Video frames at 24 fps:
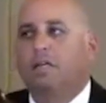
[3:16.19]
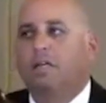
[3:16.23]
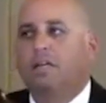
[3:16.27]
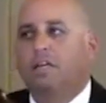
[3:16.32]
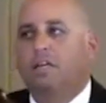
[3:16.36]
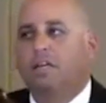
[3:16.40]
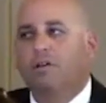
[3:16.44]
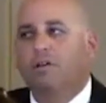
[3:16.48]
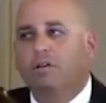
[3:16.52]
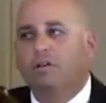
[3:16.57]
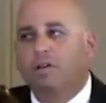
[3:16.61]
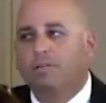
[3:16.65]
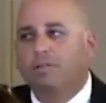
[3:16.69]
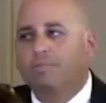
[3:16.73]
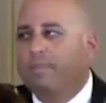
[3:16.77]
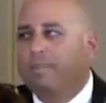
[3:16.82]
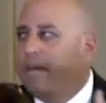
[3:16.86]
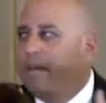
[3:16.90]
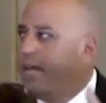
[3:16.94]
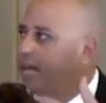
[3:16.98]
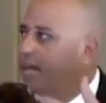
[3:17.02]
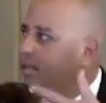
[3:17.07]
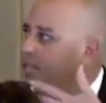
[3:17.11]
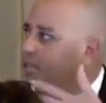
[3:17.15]
you can
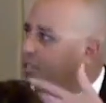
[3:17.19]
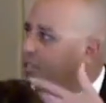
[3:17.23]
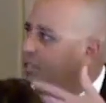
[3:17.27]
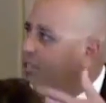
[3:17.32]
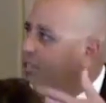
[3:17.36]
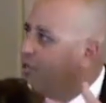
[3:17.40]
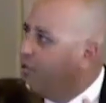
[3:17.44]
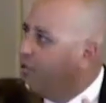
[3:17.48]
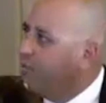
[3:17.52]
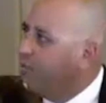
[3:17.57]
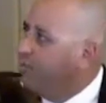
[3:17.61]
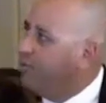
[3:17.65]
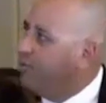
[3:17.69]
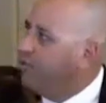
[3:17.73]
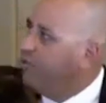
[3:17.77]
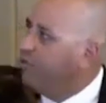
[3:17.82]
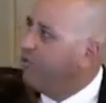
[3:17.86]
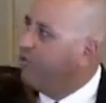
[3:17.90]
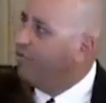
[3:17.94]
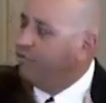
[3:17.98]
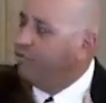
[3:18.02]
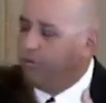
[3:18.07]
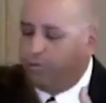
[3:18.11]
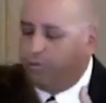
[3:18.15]
make it so
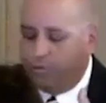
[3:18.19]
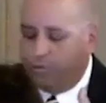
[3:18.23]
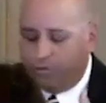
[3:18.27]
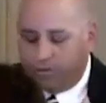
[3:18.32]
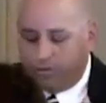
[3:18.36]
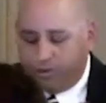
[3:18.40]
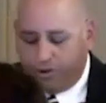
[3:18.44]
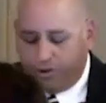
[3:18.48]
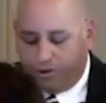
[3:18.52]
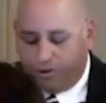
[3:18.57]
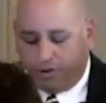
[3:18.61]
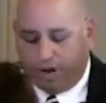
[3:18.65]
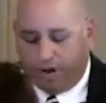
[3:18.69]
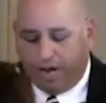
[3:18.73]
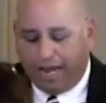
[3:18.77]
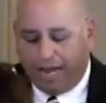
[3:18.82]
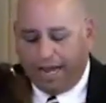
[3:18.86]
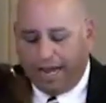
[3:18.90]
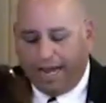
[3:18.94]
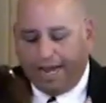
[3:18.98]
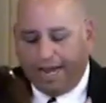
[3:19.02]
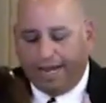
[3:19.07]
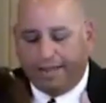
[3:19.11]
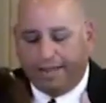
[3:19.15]
beautiful to your
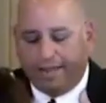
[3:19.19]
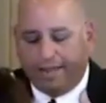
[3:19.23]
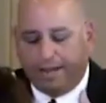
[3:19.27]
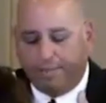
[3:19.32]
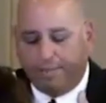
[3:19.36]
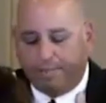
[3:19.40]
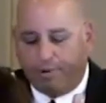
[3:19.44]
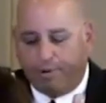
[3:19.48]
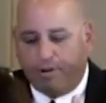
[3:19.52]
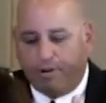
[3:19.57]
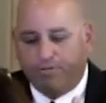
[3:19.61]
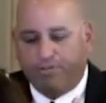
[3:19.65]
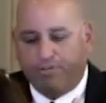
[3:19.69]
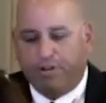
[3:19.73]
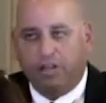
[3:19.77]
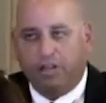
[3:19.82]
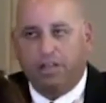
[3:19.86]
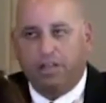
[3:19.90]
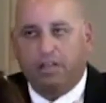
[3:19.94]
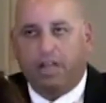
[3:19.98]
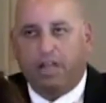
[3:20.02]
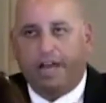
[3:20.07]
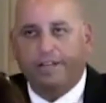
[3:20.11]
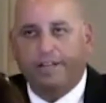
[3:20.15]
eye that it
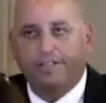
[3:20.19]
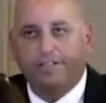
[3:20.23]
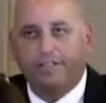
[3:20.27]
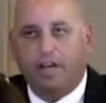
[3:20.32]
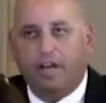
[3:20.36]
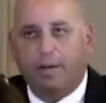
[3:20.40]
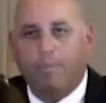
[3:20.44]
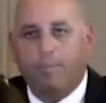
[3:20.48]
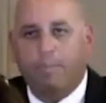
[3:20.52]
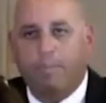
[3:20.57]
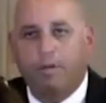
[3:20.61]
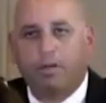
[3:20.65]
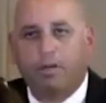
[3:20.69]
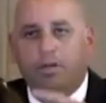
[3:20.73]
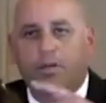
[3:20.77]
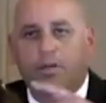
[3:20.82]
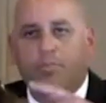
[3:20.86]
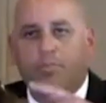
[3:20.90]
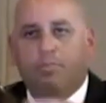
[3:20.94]
perfectly lines up.